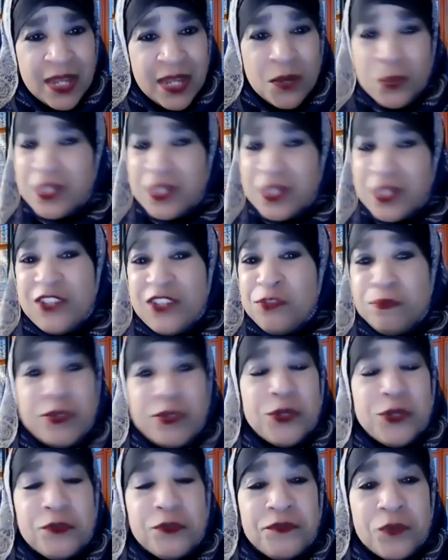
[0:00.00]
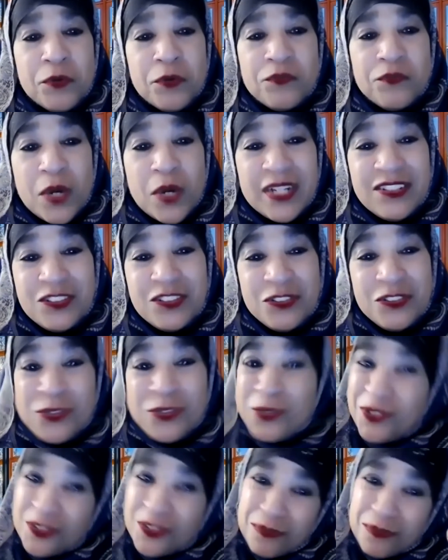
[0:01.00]
with these beautiful voices
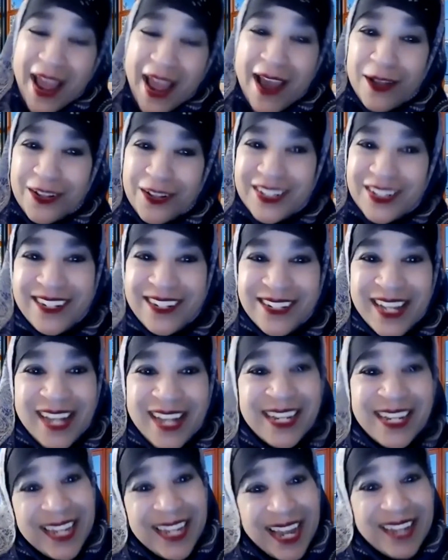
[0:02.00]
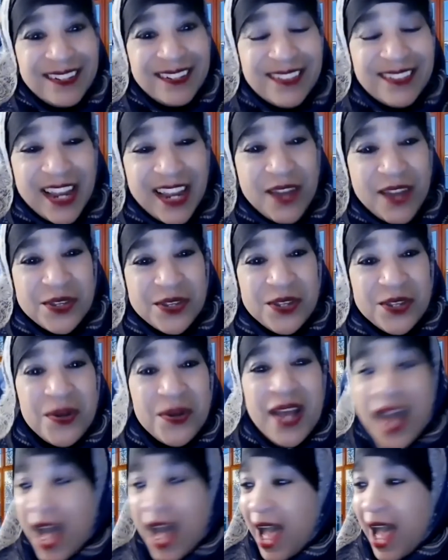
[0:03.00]
who smile on the internet and tell you,
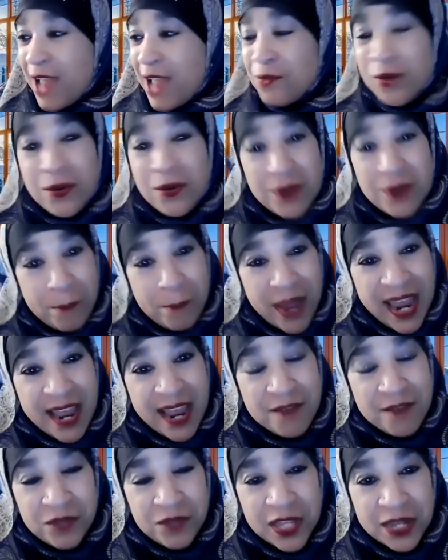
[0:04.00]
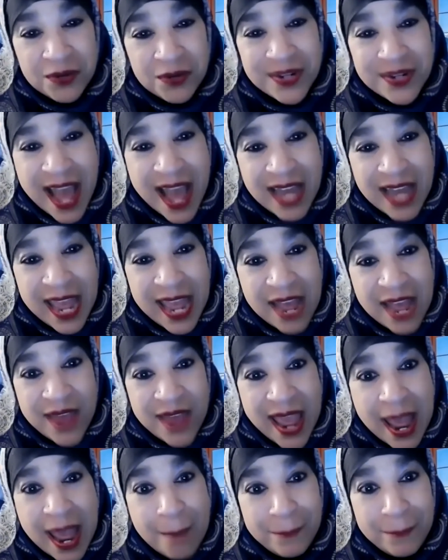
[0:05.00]
I wrote a pamphlet on how to have a
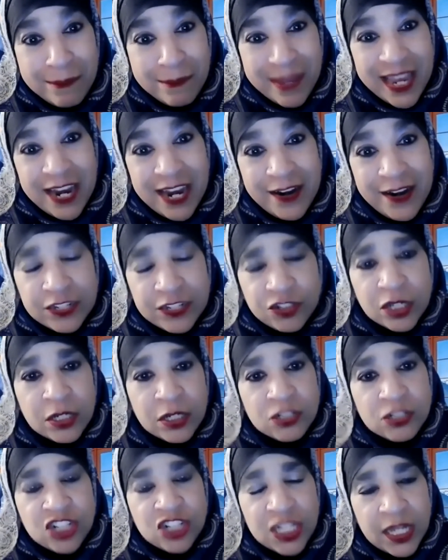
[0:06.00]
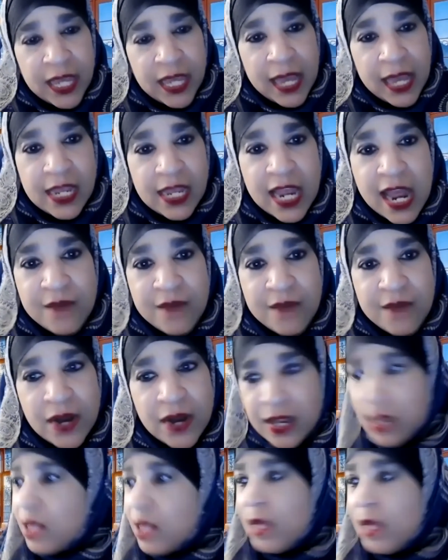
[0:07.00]
happy marriage.
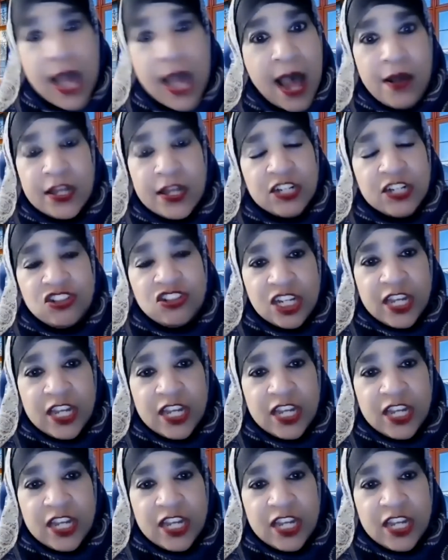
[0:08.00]
How can she